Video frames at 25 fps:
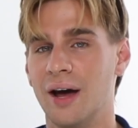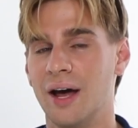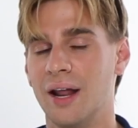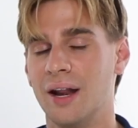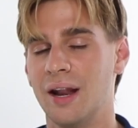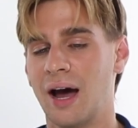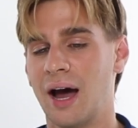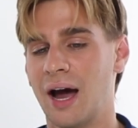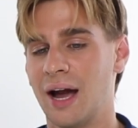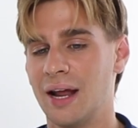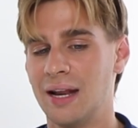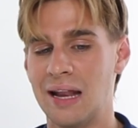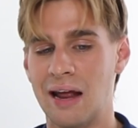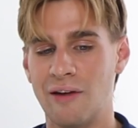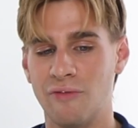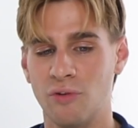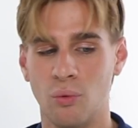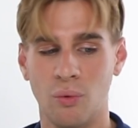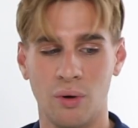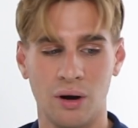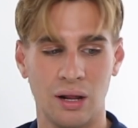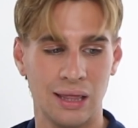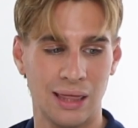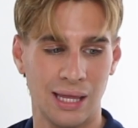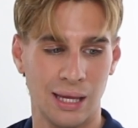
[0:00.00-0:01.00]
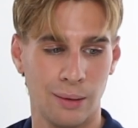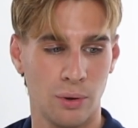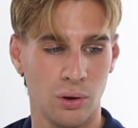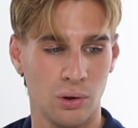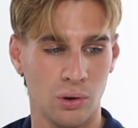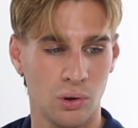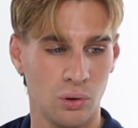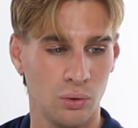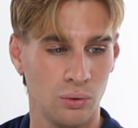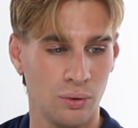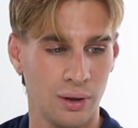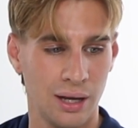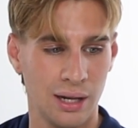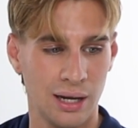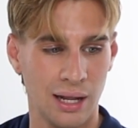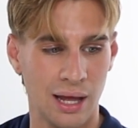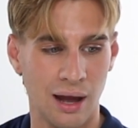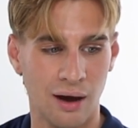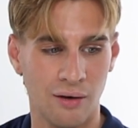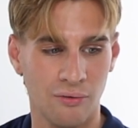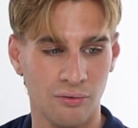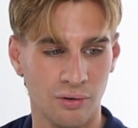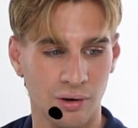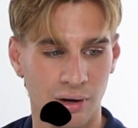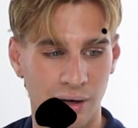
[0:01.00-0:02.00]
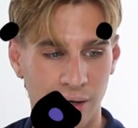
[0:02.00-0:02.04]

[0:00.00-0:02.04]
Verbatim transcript: and I never want to think about Kool-Aid ever